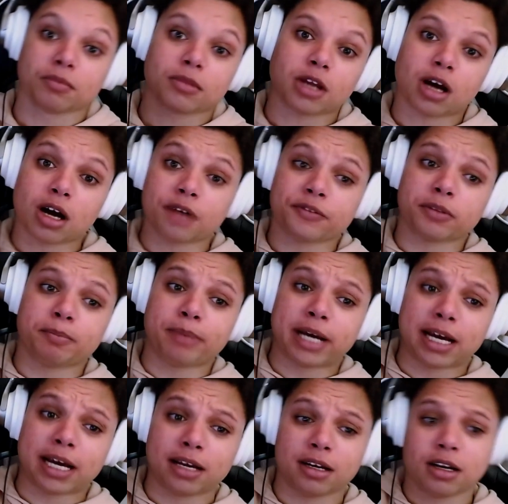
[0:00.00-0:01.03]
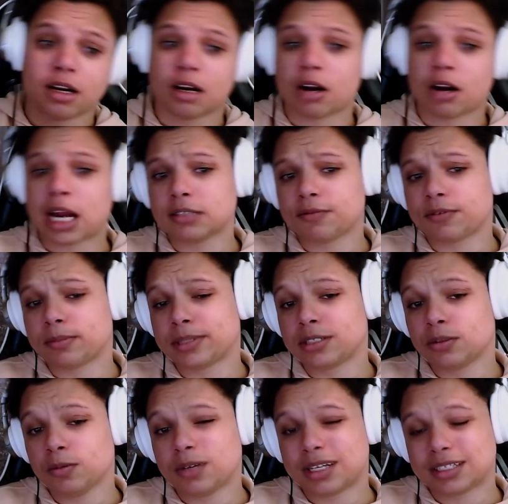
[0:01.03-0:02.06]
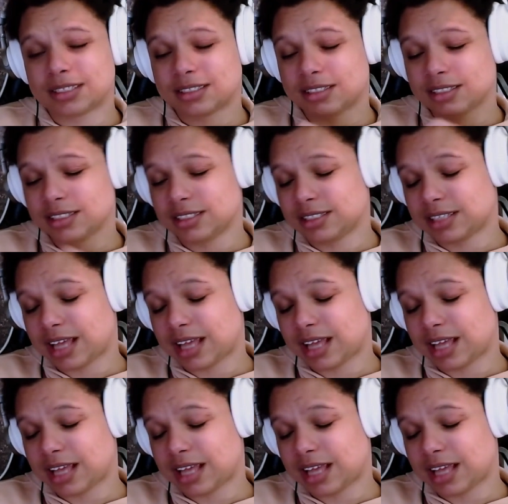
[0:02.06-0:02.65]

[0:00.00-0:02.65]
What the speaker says: Off the bat, Horizon Forbidden West is